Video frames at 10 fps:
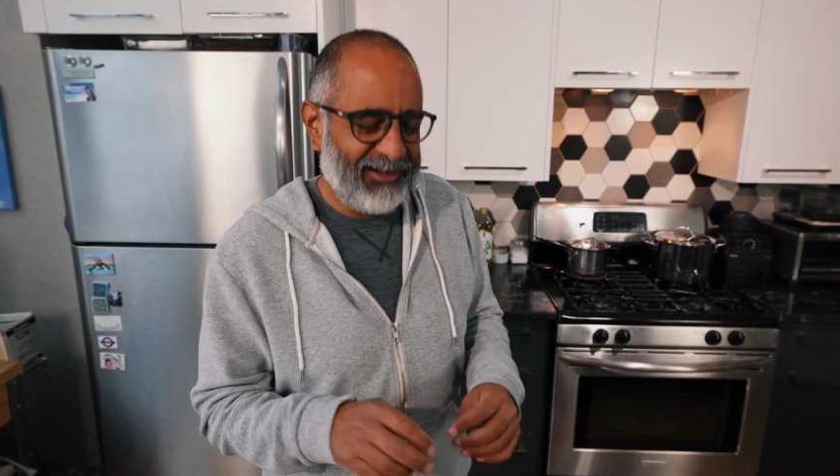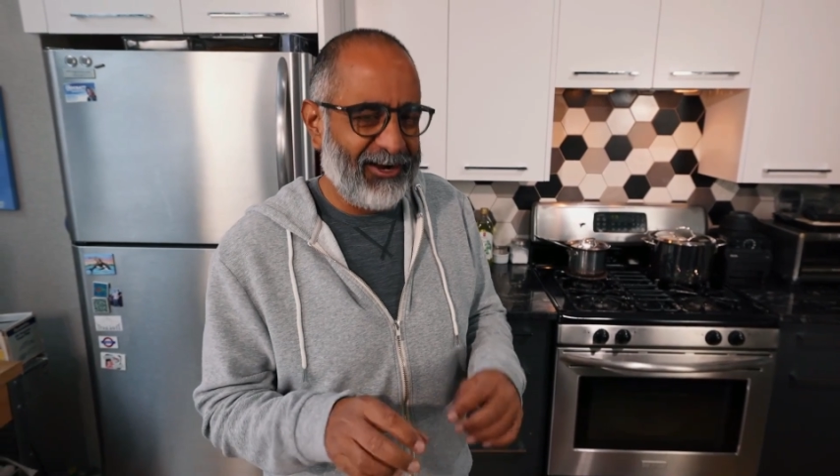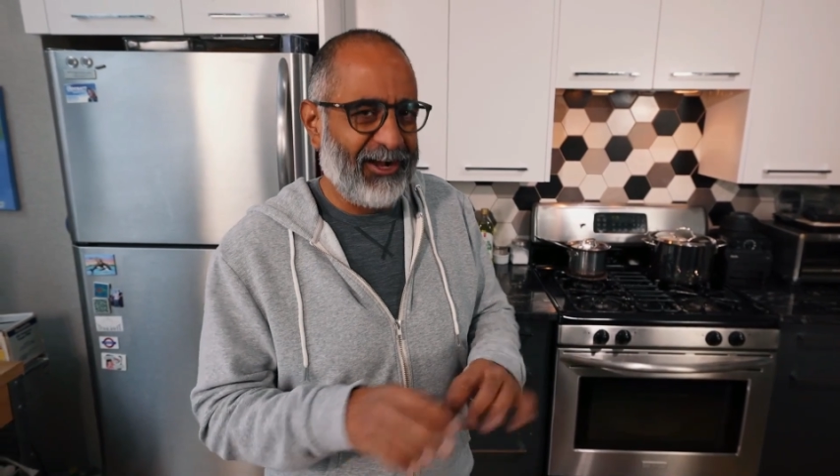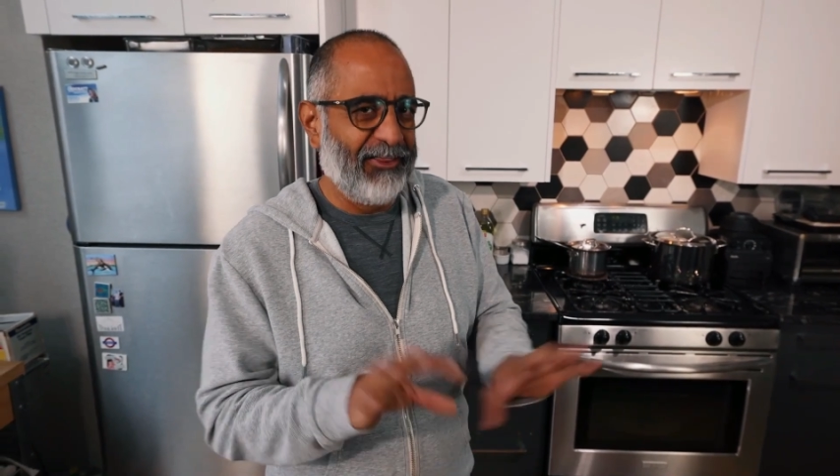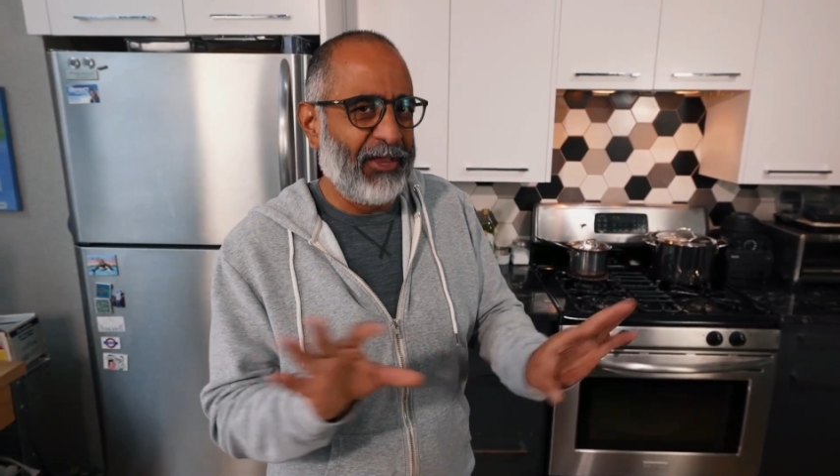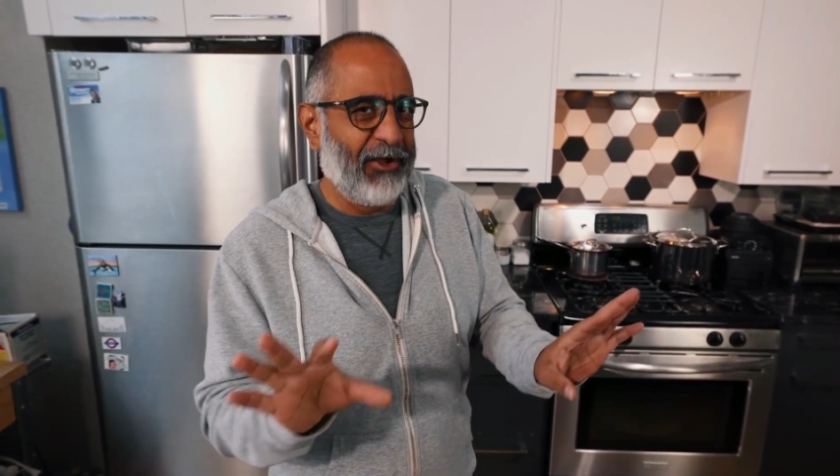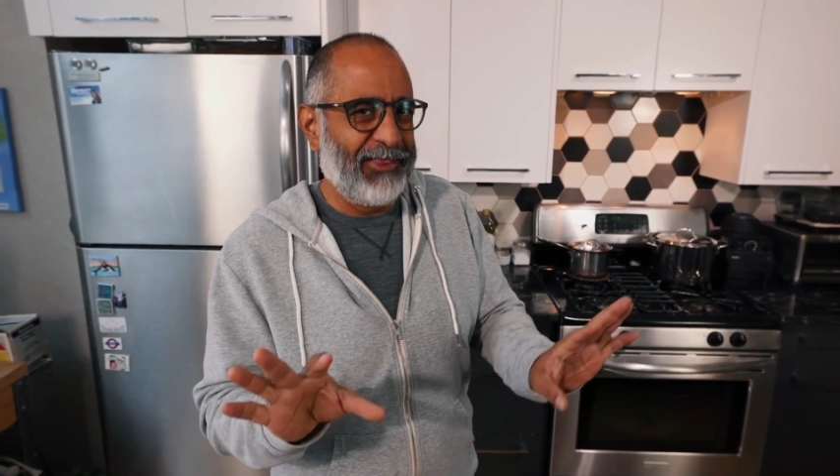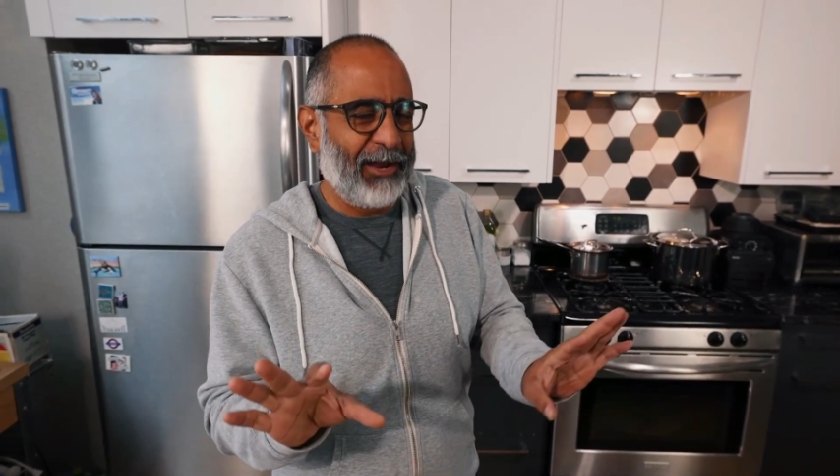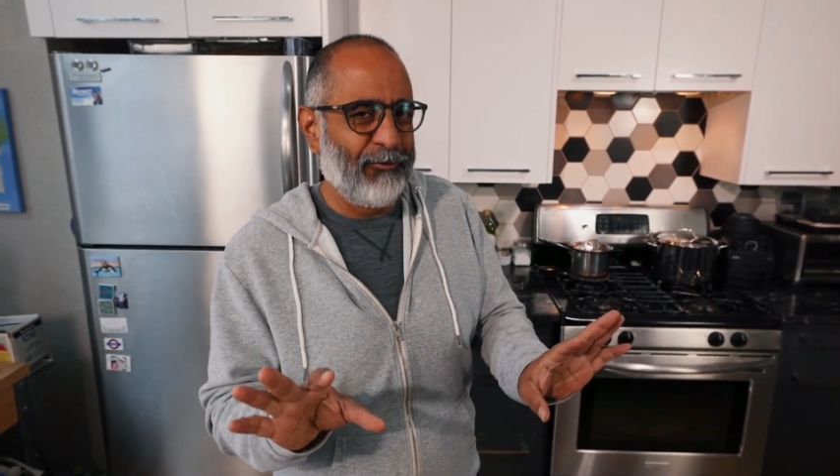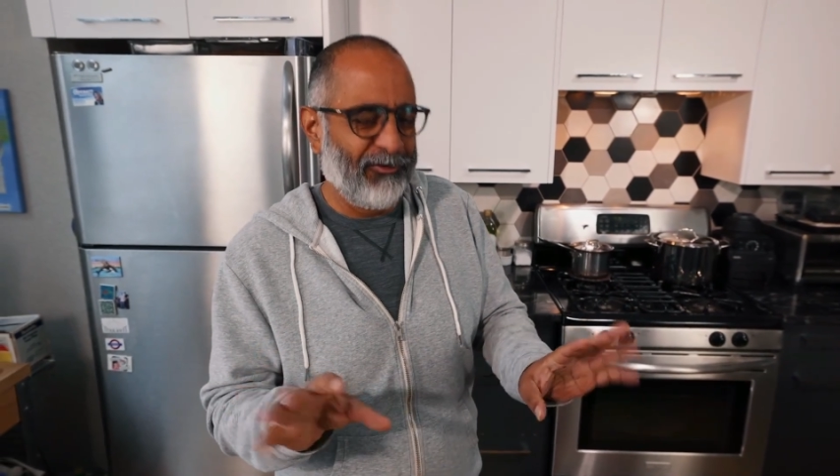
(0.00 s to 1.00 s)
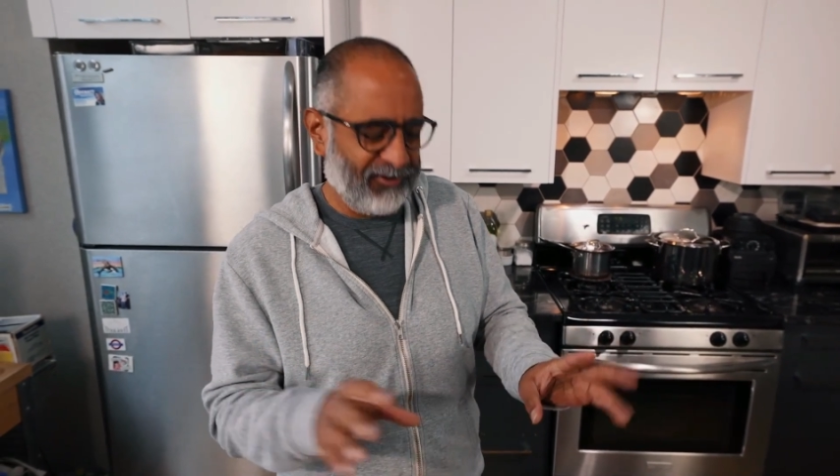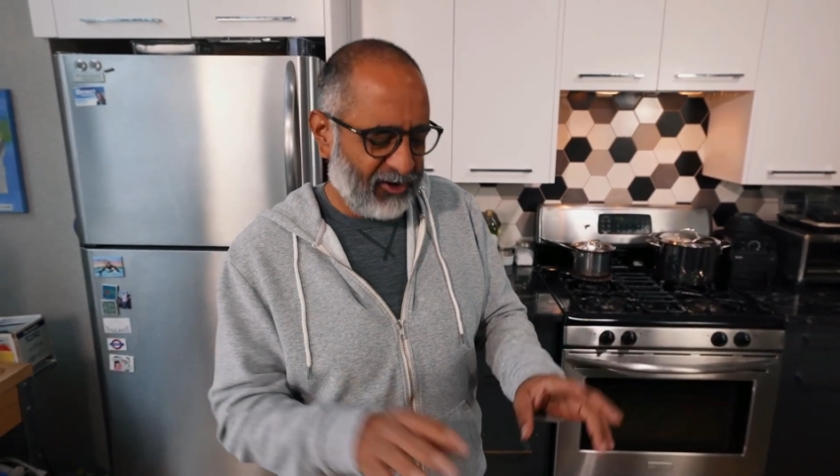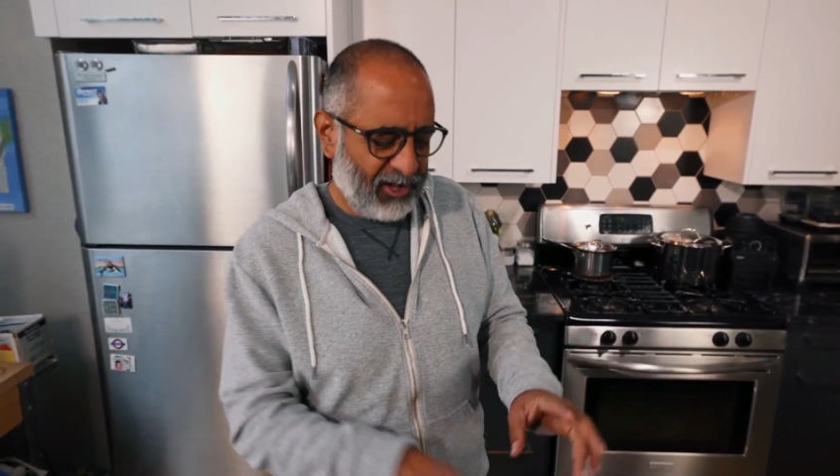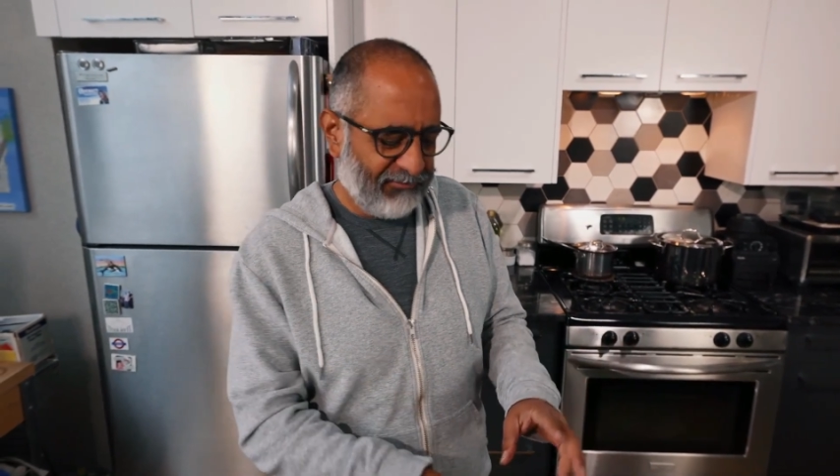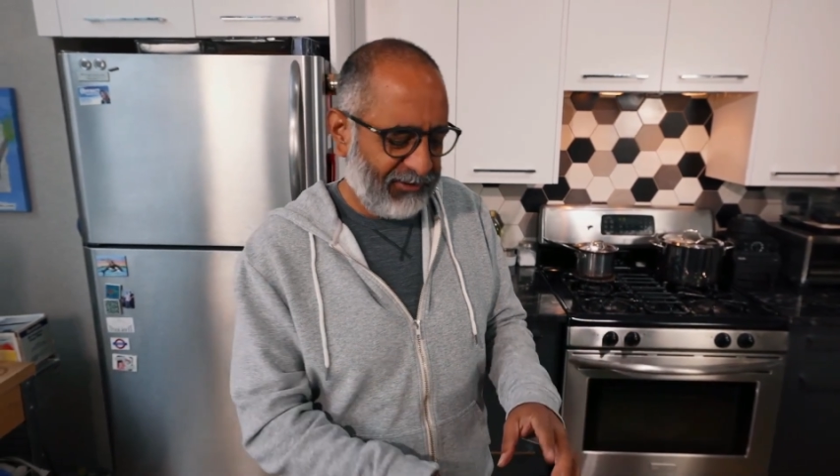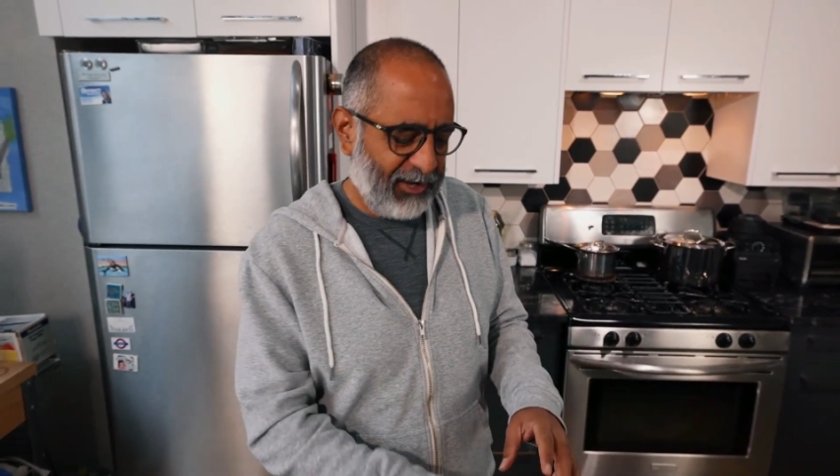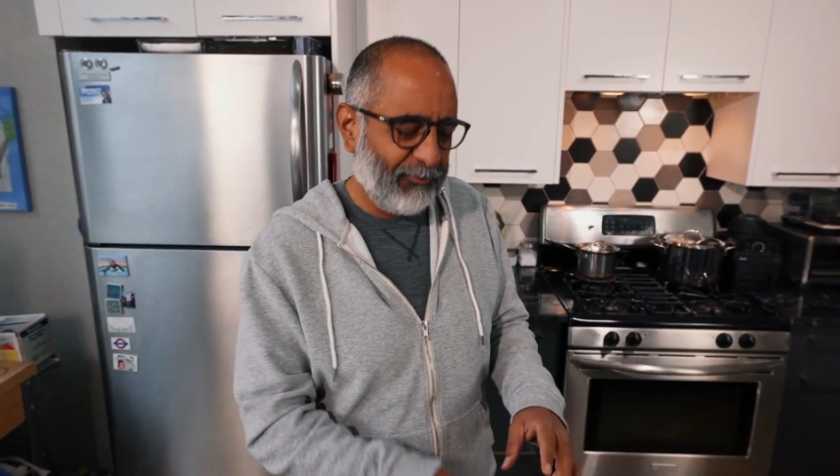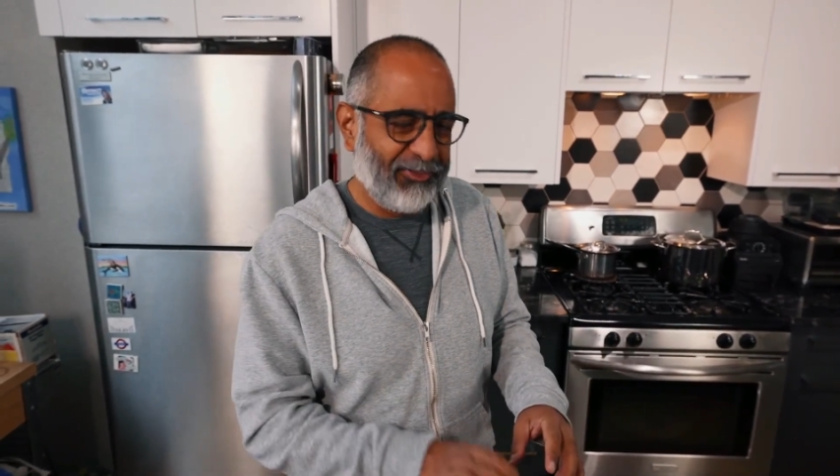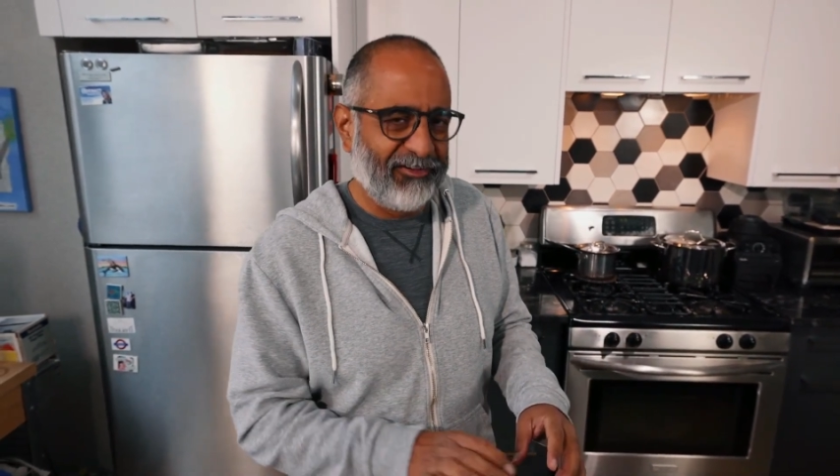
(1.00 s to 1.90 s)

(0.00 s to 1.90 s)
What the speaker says: on that roasted cauliflower with the